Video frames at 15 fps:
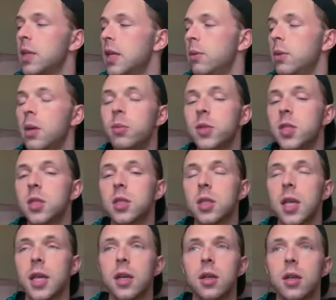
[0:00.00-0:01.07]
It was
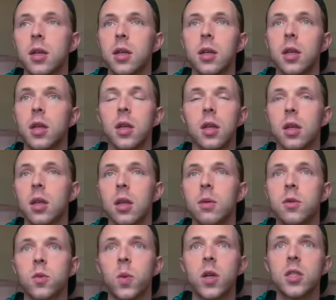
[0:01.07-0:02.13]
like, it
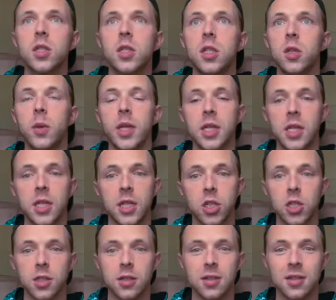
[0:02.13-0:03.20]
was worse than doing the
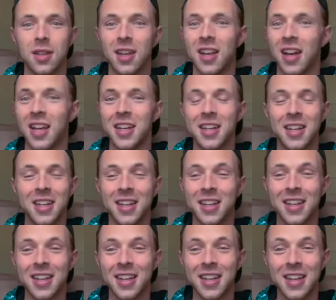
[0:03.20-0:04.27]
dishes.
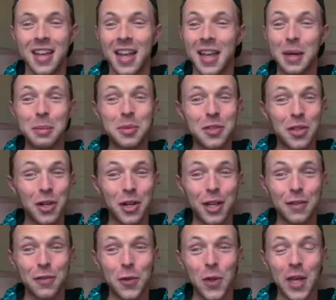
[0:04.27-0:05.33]
And I'm sorry
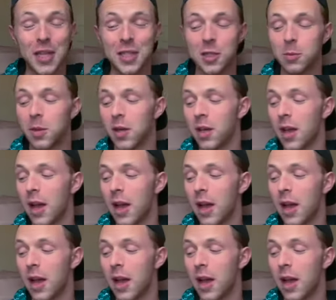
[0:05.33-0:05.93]
if you like this book.